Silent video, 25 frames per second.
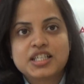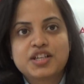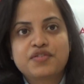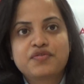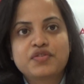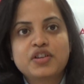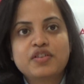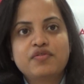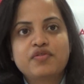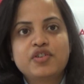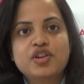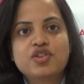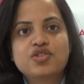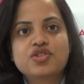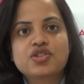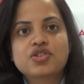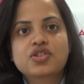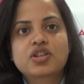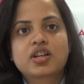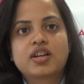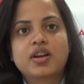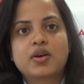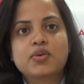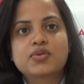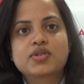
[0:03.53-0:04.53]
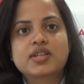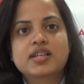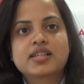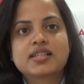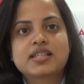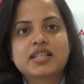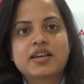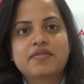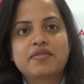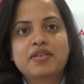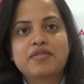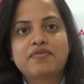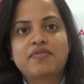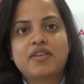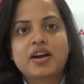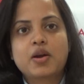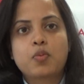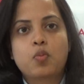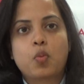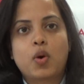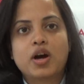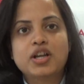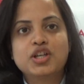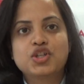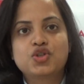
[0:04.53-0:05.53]
Nifty Futures closed at
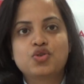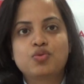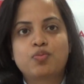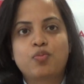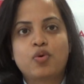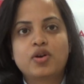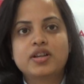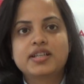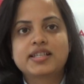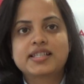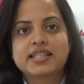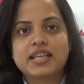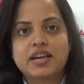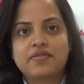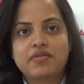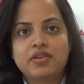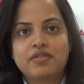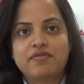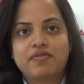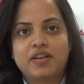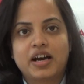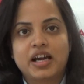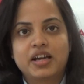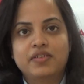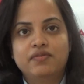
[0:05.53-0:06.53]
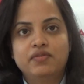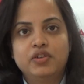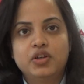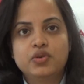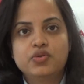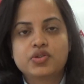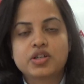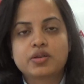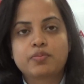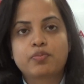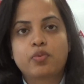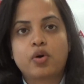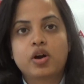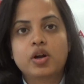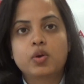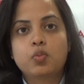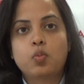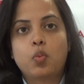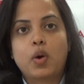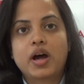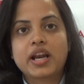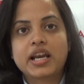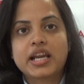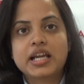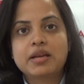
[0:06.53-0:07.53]
7512.75, losing
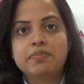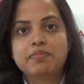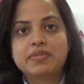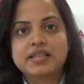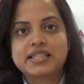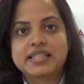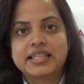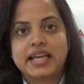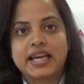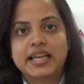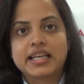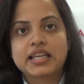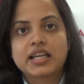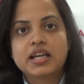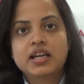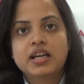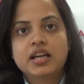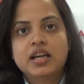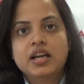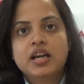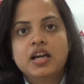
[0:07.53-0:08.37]
0.19%,